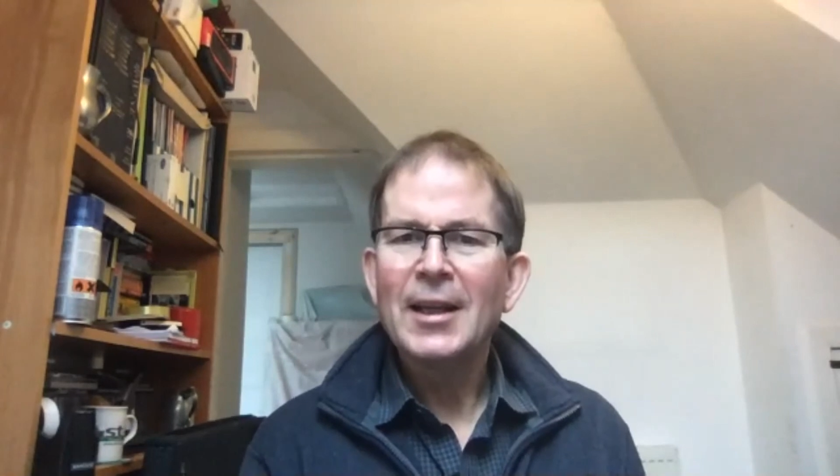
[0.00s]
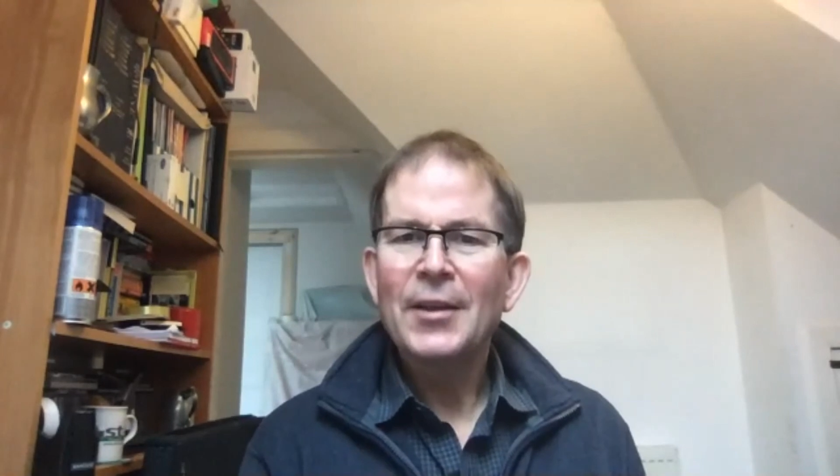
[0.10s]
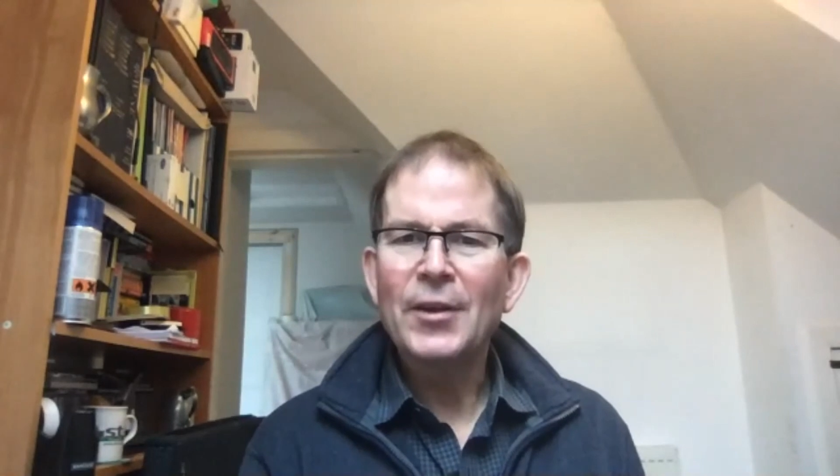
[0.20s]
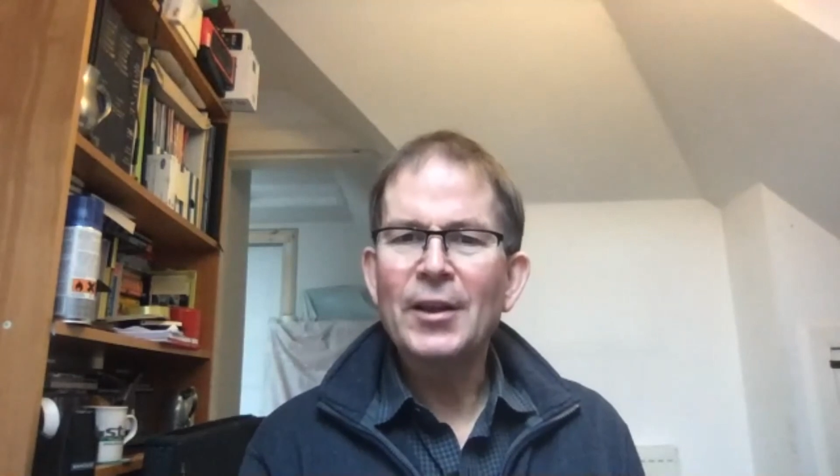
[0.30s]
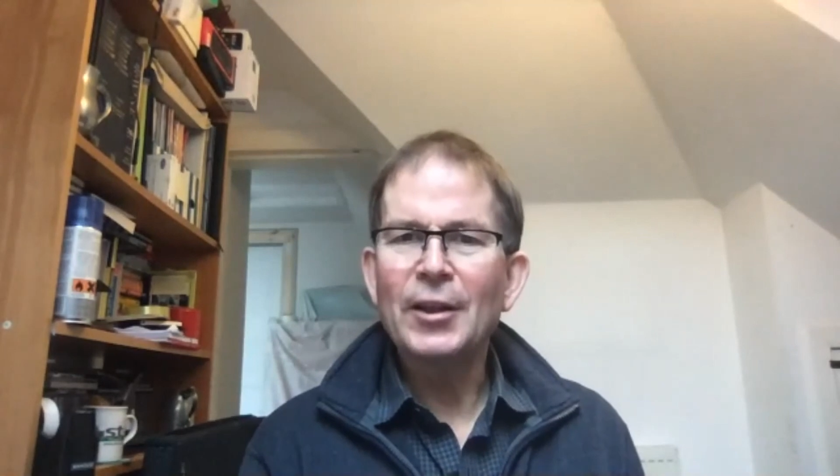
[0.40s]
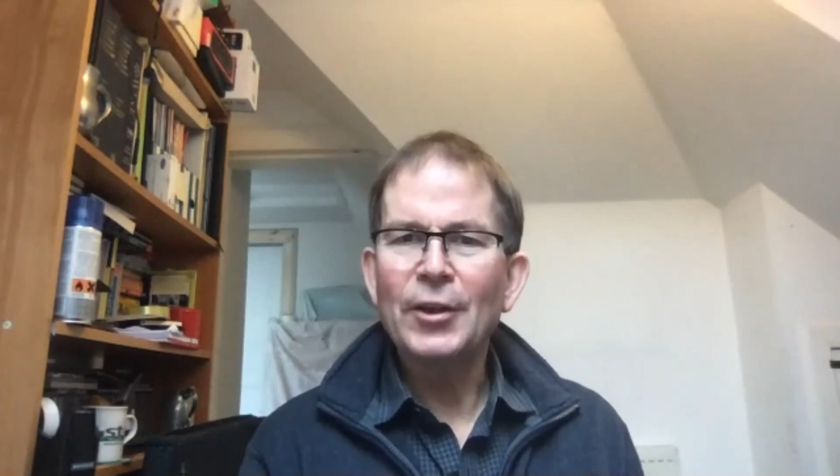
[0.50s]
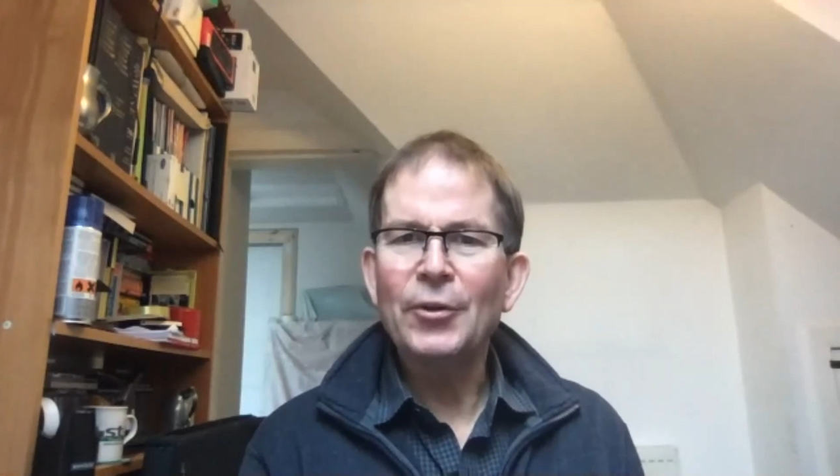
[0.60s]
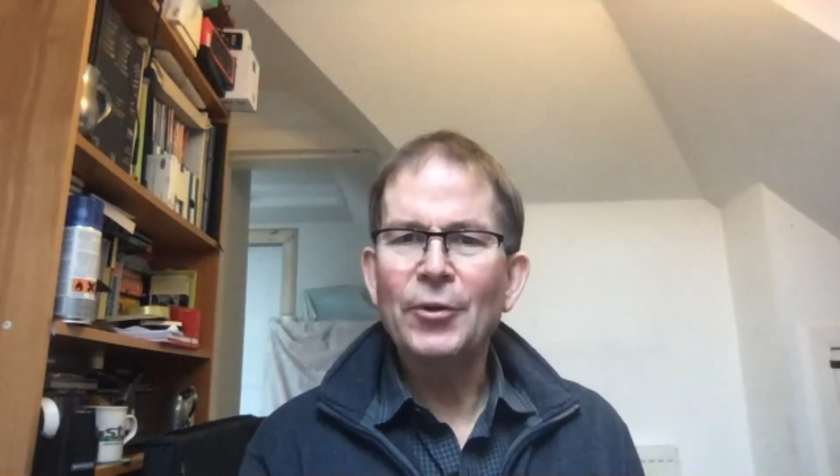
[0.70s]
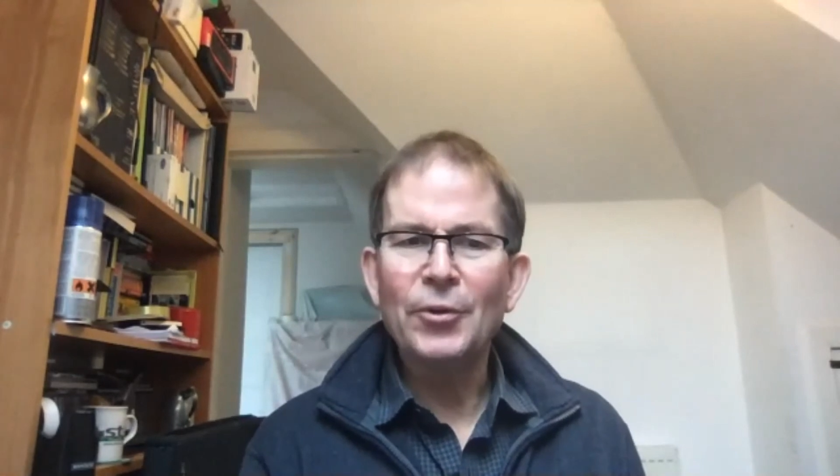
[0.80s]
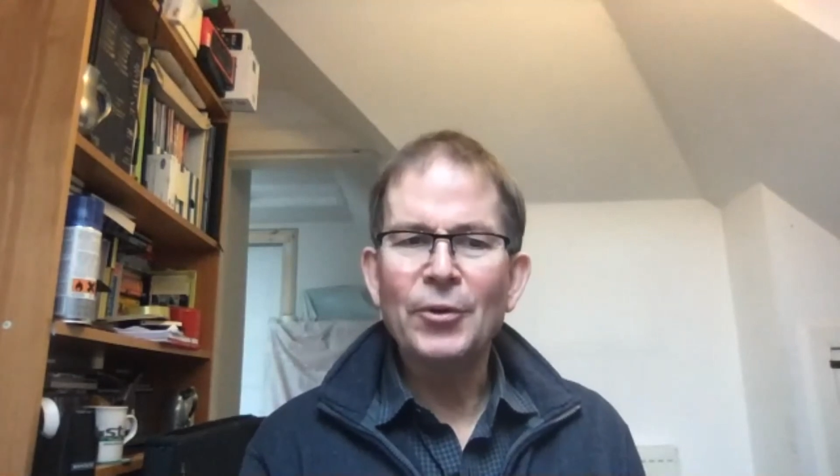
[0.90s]
that
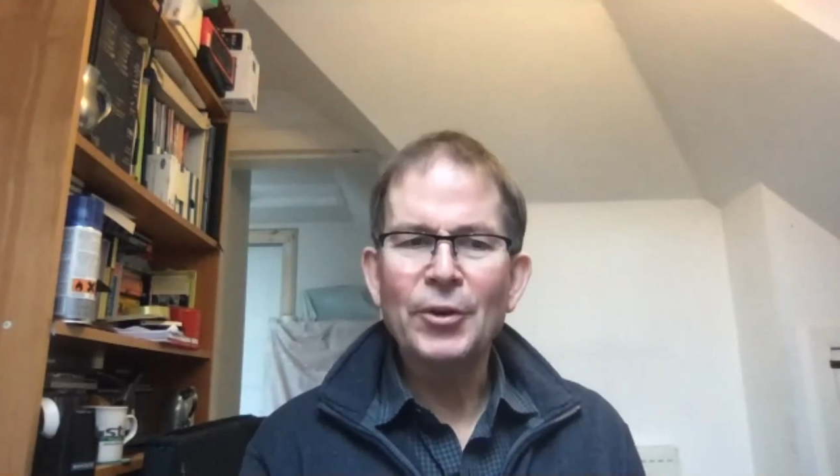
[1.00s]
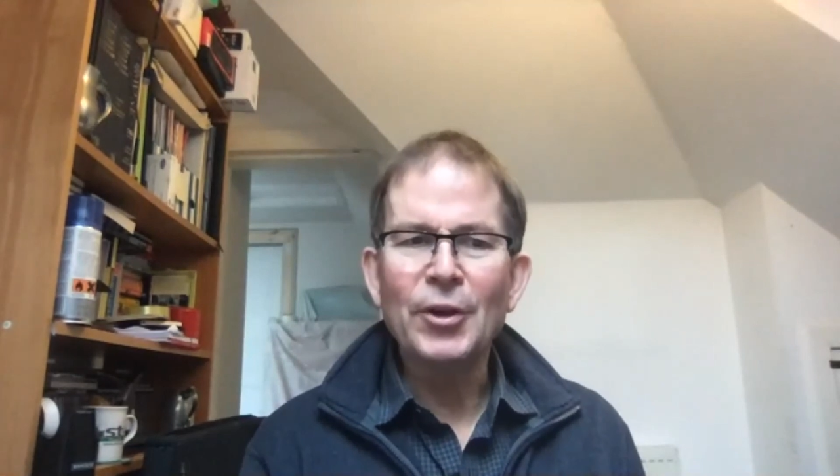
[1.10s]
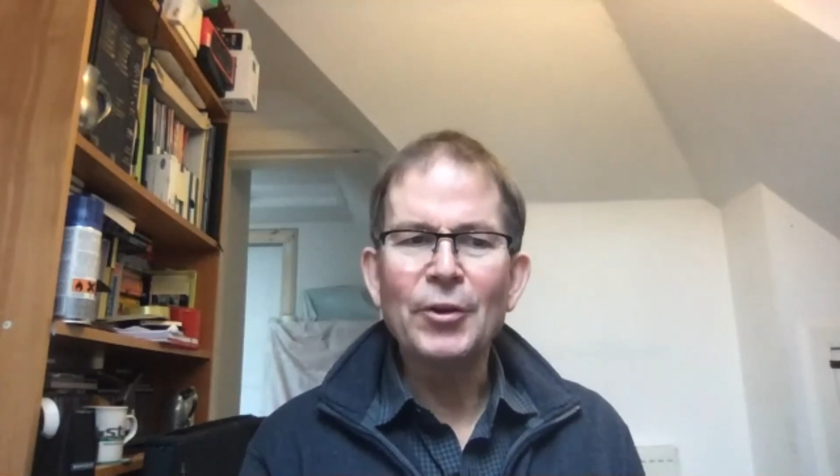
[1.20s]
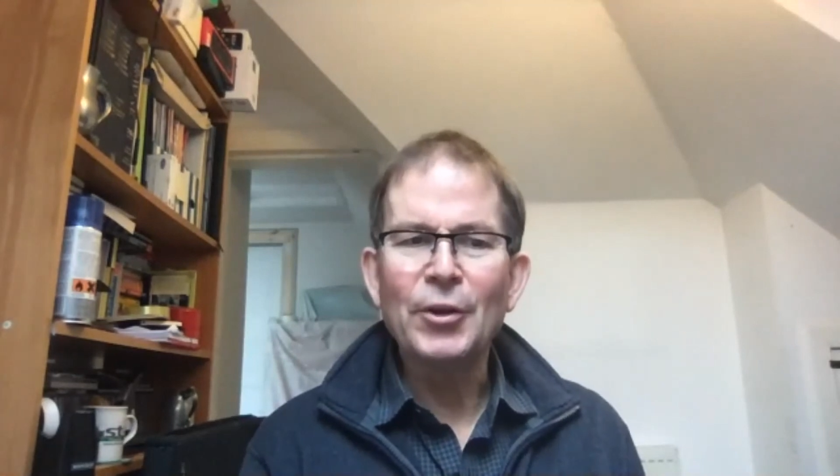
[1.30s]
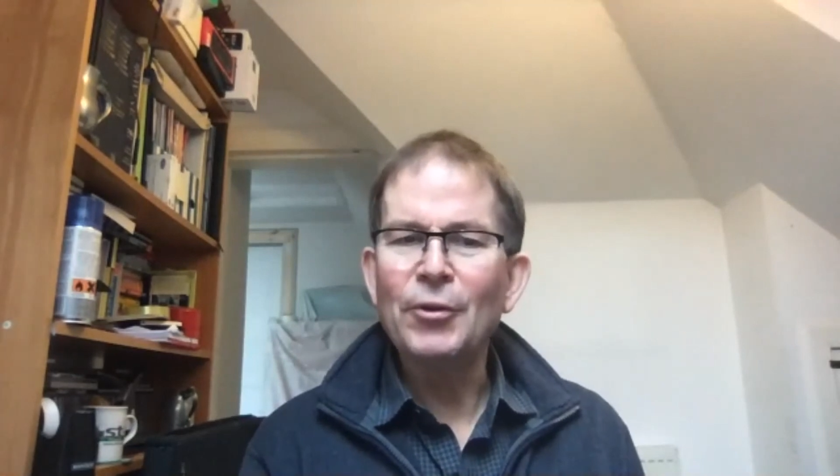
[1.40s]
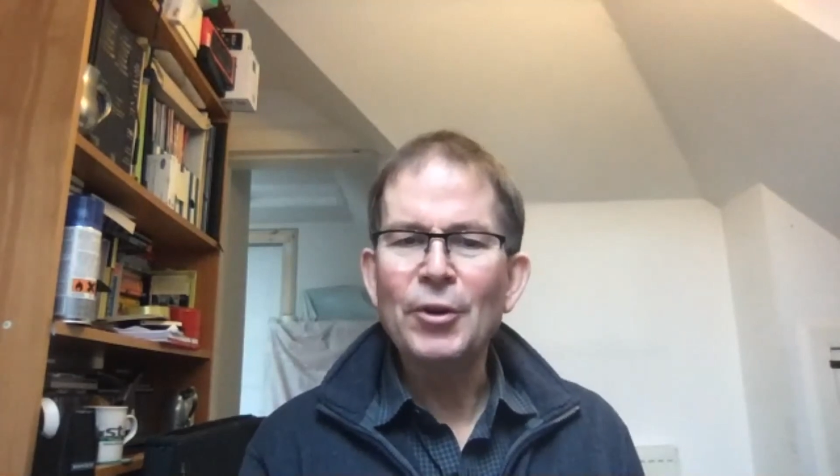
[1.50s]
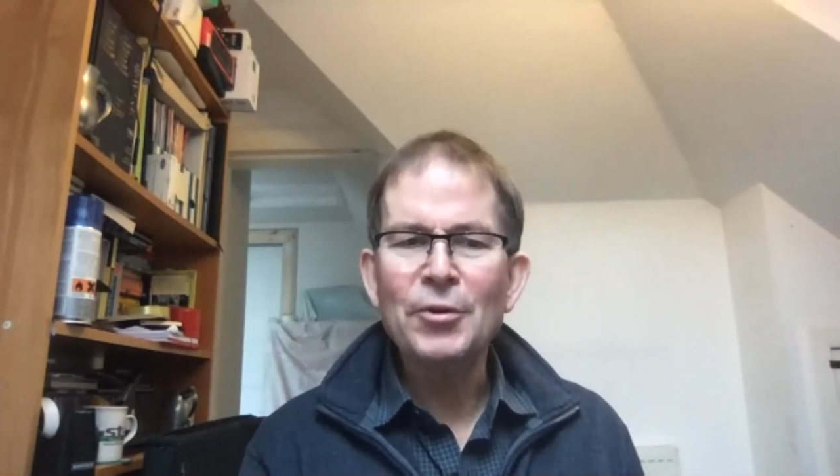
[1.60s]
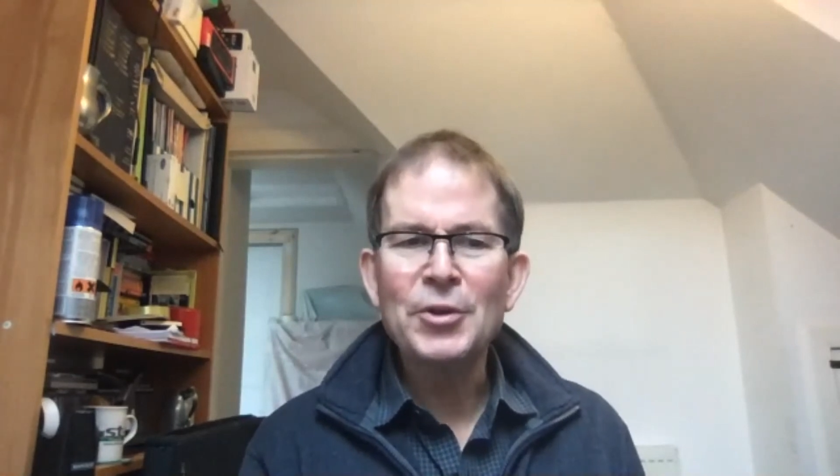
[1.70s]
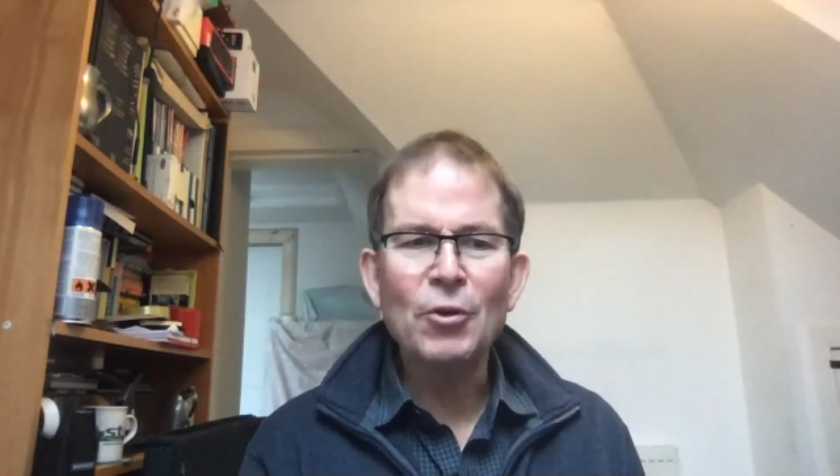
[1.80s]
you lose your